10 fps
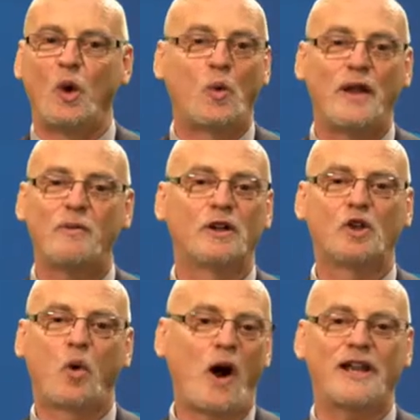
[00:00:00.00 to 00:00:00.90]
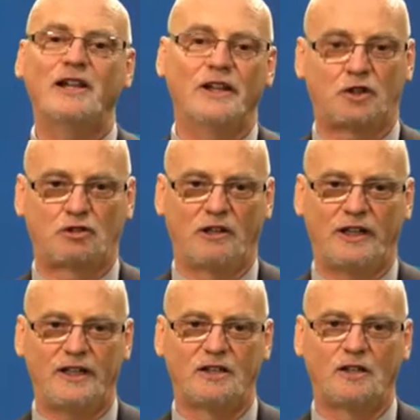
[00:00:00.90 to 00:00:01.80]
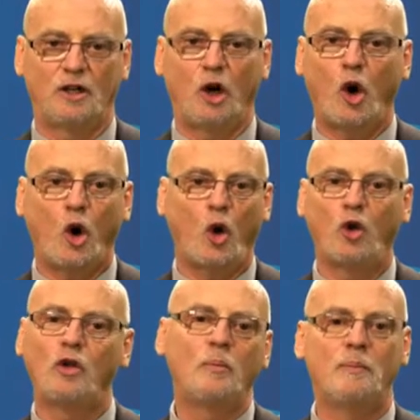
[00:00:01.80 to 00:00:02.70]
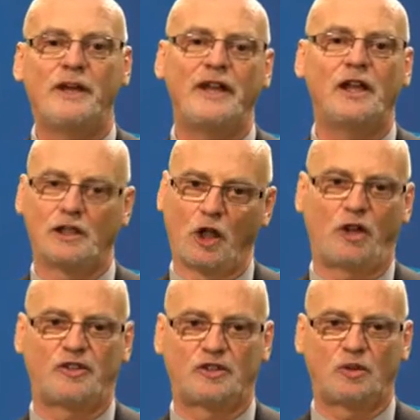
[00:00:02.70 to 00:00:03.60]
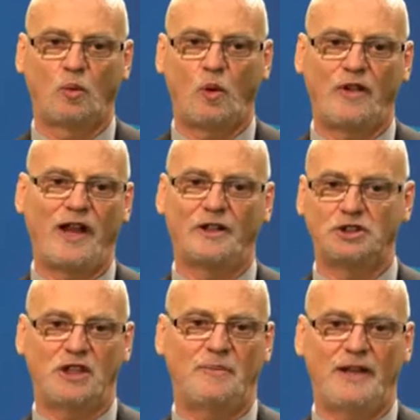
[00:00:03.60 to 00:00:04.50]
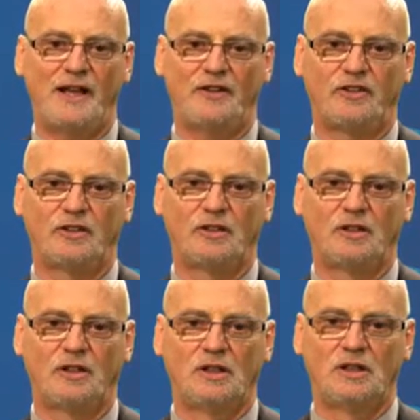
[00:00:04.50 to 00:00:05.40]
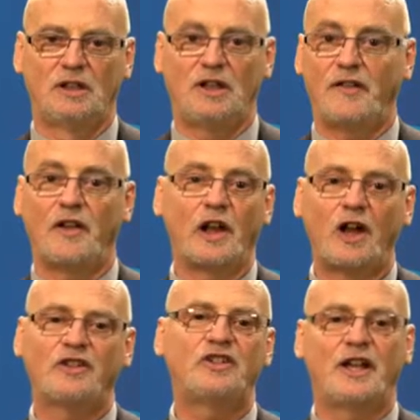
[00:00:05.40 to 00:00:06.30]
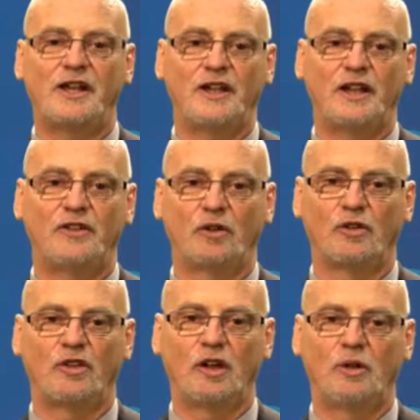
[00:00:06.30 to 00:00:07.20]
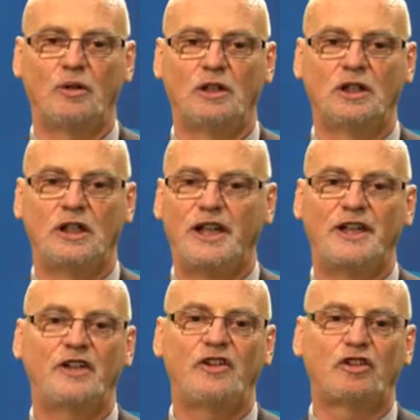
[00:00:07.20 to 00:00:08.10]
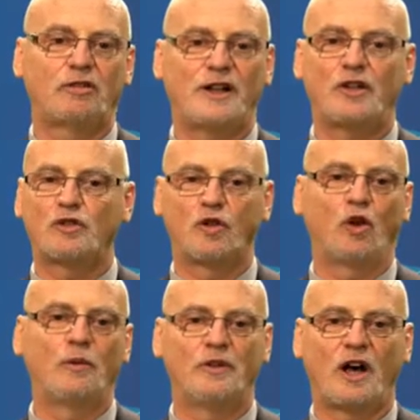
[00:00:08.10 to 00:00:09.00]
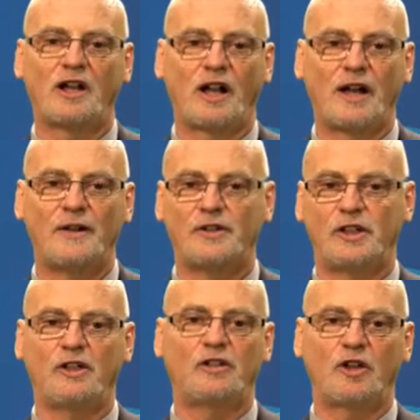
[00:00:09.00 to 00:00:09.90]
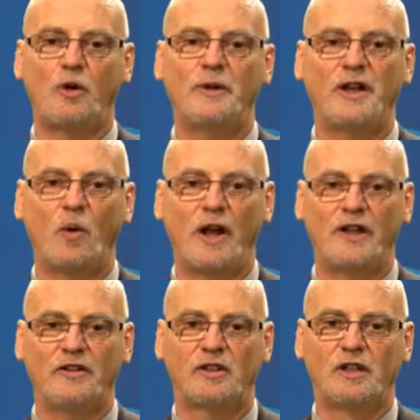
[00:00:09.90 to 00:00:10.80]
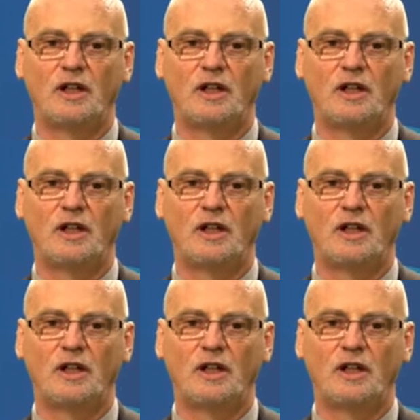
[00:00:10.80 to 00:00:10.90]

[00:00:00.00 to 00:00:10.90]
We would quite literally all be lost without GPS. In the last 10 years or so, it has transformed our lives in so many ways,